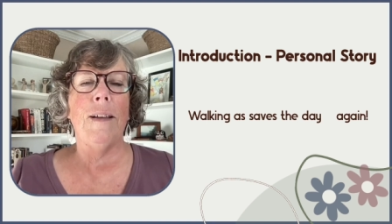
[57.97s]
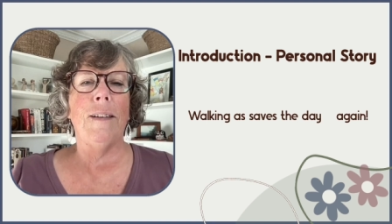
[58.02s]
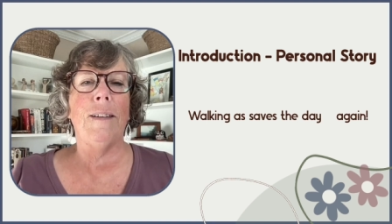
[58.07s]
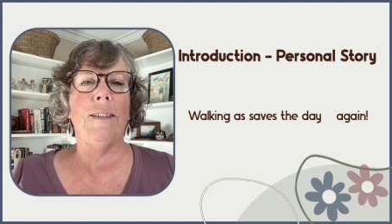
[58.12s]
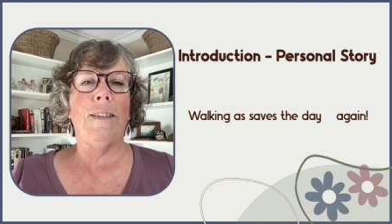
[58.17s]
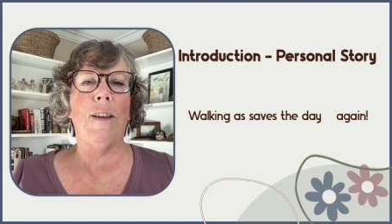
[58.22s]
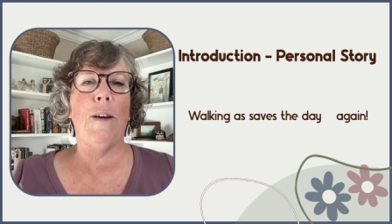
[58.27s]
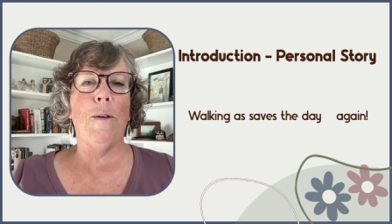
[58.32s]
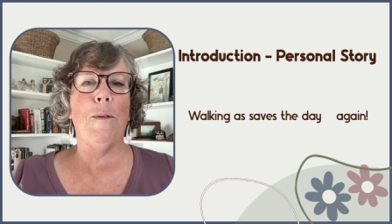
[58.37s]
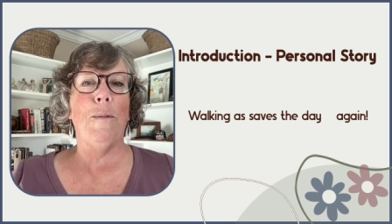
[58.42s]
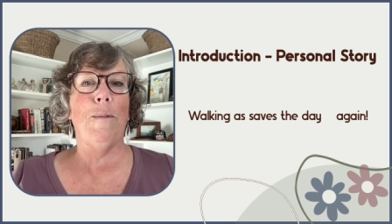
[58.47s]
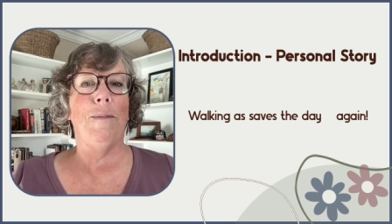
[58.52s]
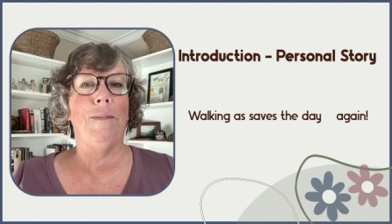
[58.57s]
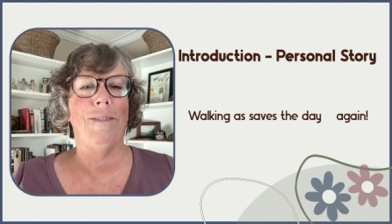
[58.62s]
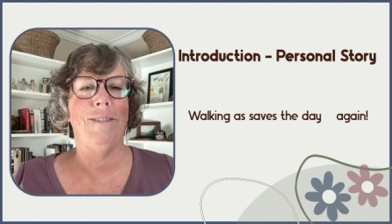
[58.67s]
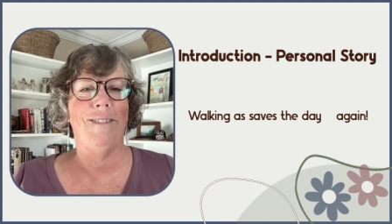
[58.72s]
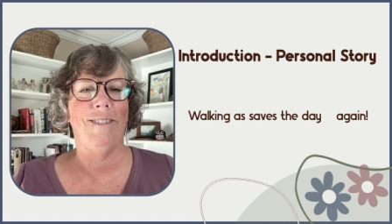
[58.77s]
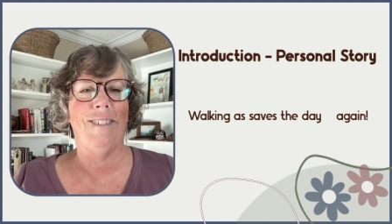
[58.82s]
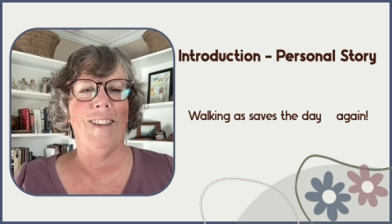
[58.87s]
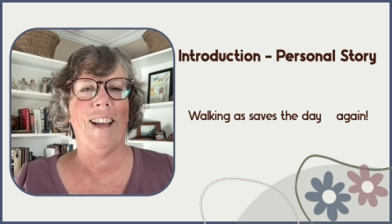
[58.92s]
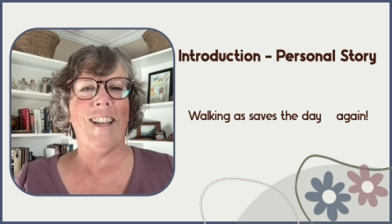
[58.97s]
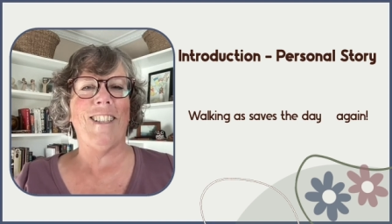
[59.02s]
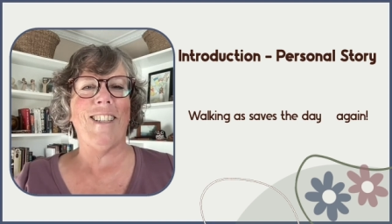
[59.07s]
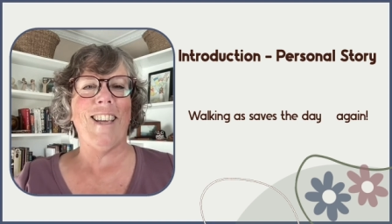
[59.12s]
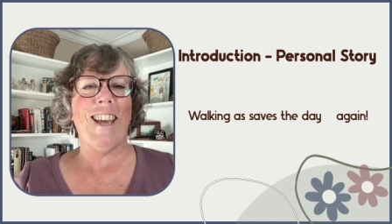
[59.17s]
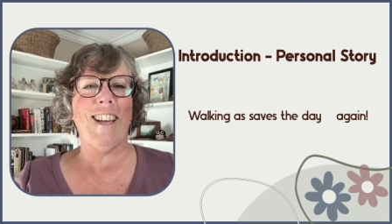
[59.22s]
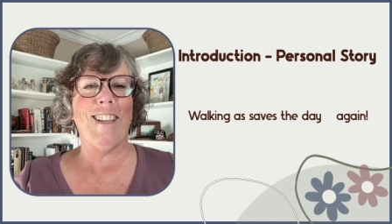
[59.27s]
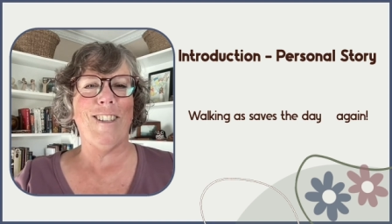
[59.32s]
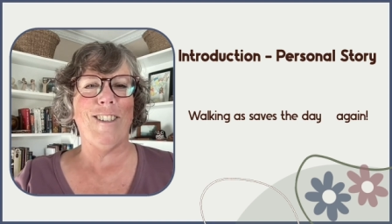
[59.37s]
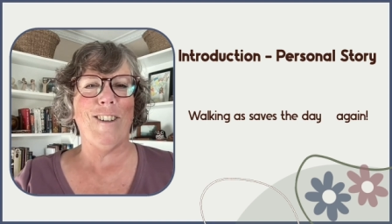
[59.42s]
So let's
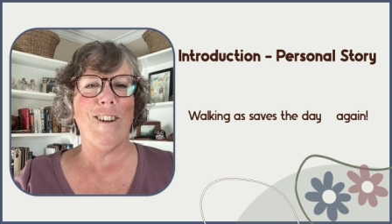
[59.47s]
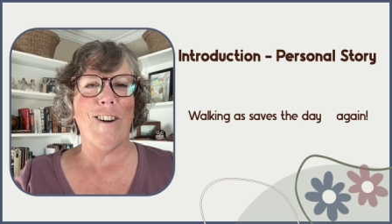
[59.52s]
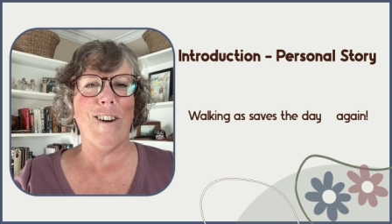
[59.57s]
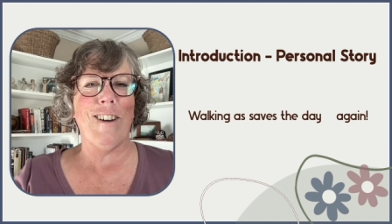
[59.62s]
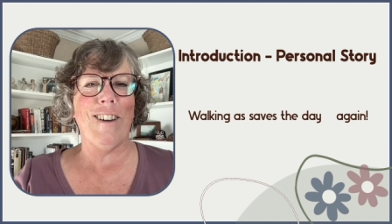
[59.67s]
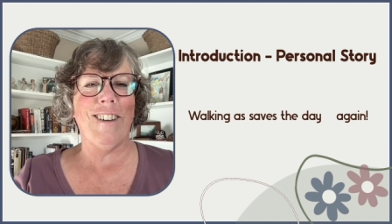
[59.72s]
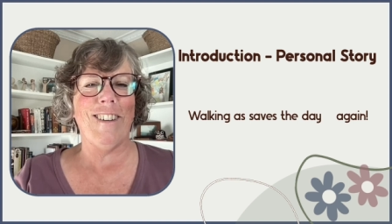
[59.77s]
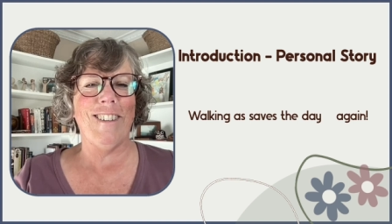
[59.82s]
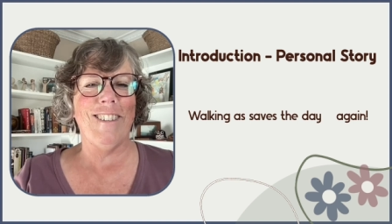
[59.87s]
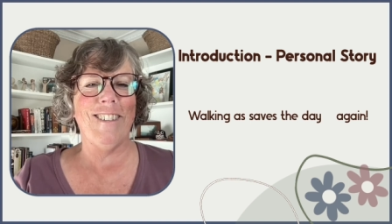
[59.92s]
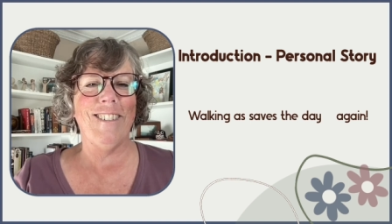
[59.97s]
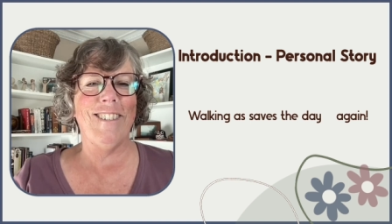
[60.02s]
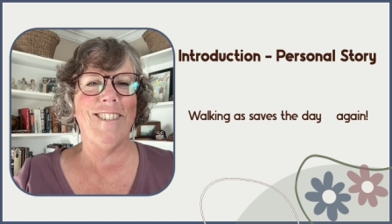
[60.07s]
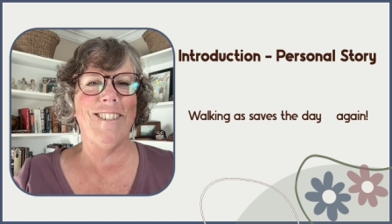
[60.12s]
get started.